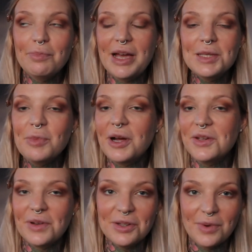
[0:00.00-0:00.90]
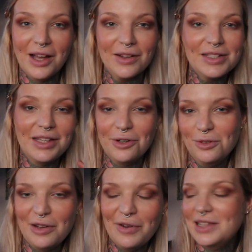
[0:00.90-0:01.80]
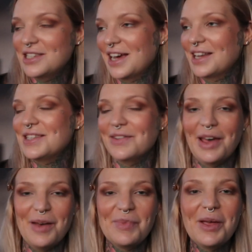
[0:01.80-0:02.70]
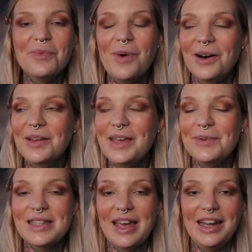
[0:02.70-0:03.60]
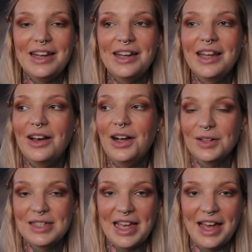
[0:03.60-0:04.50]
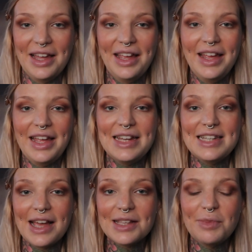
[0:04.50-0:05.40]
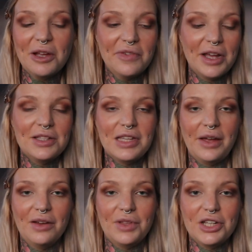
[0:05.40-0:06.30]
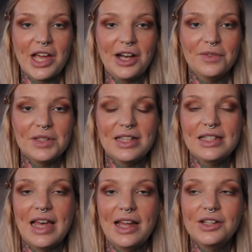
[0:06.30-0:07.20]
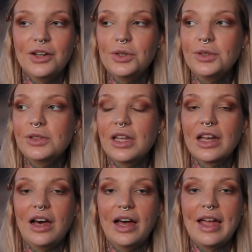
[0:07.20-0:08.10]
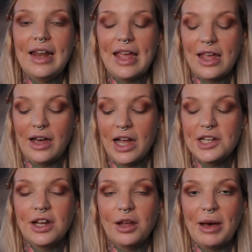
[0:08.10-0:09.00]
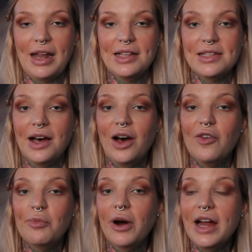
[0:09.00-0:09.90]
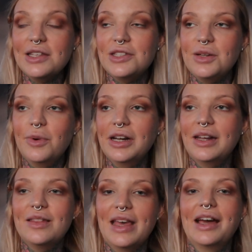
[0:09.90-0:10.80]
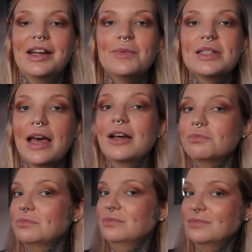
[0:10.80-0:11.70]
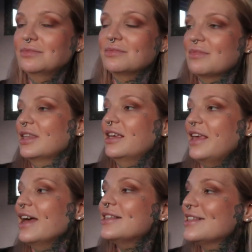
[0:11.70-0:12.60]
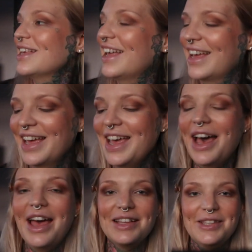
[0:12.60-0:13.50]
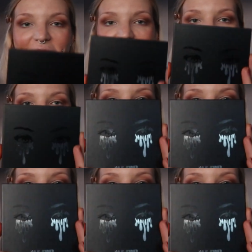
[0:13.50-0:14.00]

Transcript: Best brother in the world. I think all my friends are jealous of him. While he was in Ulta, he texted me a photo of the shelves and said, all the Kylie eyeshadow palettes are half price, do you want anything? And I was like, yes. So I got the